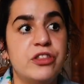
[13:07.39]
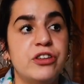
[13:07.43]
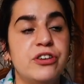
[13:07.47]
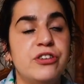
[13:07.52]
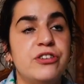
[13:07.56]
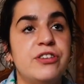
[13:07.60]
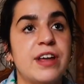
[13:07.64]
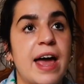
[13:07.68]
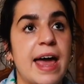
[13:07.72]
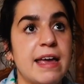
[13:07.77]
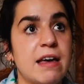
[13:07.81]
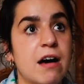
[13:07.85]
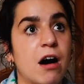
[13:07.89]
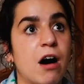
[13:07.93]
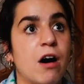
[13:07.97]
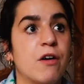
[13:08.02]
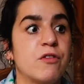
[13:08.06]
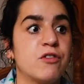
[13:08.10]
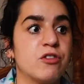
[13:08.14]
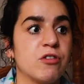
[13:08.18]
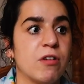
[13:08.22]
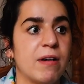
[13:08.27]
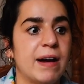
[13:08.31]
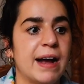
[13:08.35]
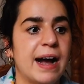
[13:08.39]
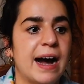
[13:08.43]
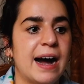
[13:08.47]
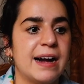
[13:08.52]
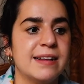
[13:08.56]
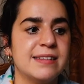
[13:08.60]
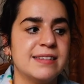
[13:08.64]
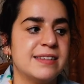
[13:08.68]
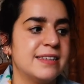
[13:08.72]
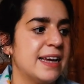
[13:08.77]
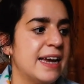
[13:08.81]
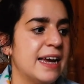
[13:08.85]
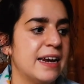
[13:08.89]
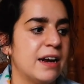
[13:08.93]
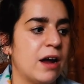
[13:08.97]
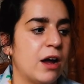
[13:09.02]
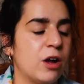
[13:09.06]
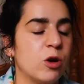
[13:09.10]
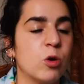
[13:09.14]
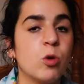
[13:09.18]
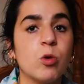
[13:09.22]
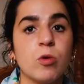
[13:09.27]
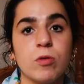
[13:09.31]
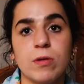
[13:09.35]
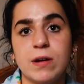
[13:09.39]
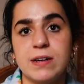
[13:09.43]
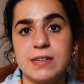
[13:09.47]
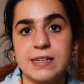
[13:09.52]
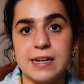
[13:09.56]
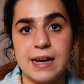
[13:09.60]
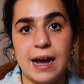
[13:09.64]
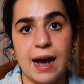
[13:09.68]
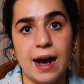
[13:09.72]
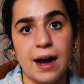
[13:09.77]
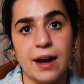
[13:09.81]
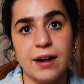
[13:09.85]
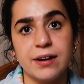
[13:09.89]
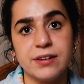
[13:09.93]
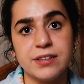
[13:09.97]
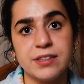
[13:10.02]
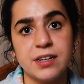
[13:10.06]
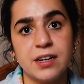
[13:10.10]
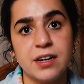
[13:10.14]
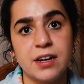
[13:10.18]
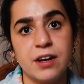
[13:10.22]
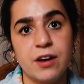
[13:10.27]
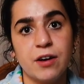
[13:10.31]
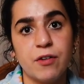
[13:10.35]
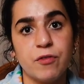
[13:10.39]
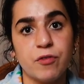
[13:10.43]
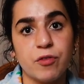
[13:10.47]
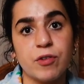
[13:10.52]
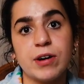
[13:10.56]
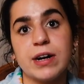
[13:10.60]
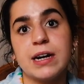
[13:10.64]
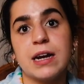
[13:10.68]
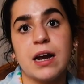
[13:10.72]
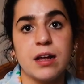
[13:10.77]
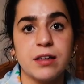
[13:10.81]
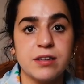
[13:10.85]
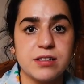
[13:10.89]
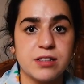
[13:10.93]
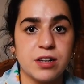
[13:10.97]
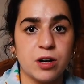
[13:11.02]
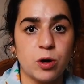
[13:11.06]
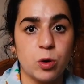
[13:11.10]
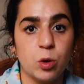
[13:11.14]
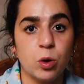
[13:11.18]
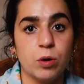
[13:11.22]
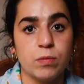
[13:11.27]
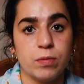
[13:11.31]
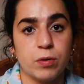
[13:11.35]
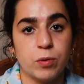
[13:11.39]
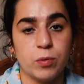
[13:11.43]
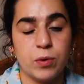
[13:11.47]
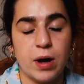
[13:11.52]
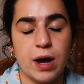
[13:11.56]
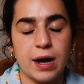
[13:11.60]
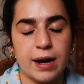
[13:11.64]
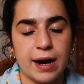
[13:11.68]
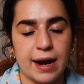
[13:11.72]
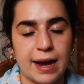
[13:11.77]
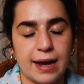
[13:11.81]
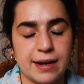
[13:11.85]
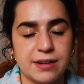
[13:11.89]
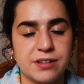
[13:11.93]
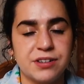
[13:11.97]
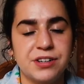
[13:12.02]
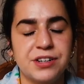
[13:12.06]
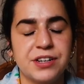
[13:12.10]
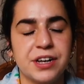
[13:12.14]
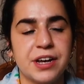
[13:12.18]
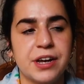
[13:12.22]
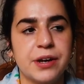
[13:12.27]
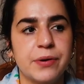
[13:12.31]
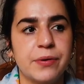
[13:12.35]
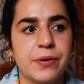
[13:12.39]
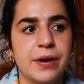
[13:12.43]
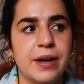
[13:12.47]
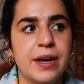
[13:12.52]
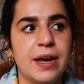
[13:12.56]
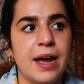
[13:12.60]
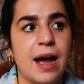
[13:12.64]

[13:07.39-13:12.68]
The day after I handed in, I already had freelance and corporate work I had to do,